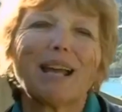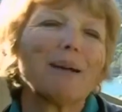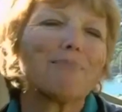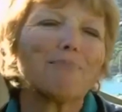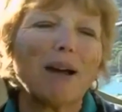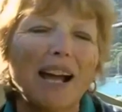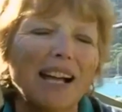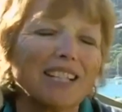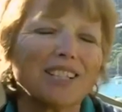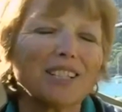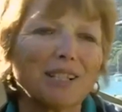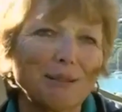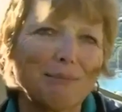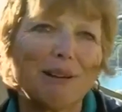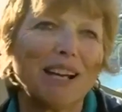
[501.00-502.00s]
am
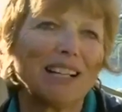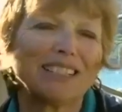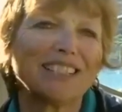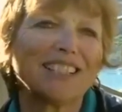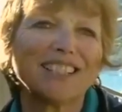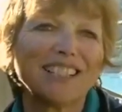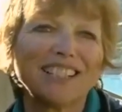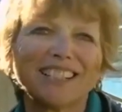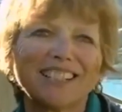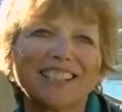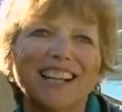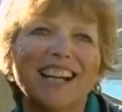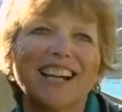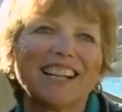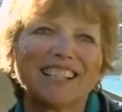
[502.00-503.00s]
passionate about listening to
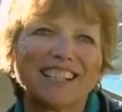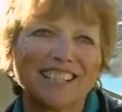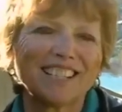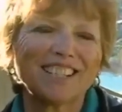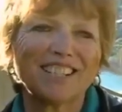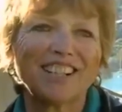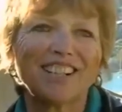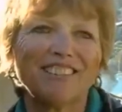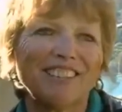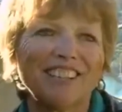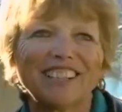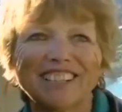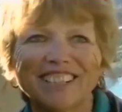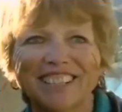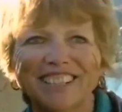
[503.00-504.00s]
jazz and sharing it.